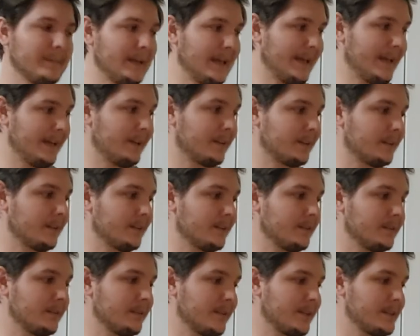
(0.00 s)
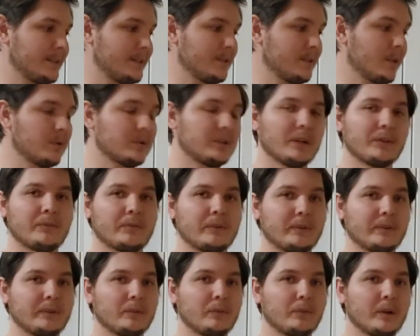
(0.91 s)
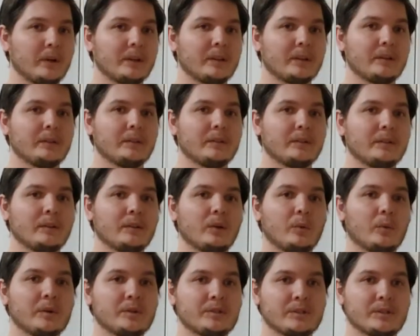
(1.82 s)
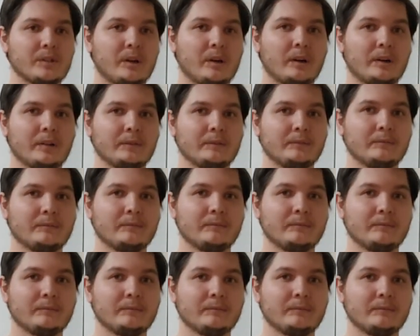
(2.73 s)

And it's no different with The Witch's Heart.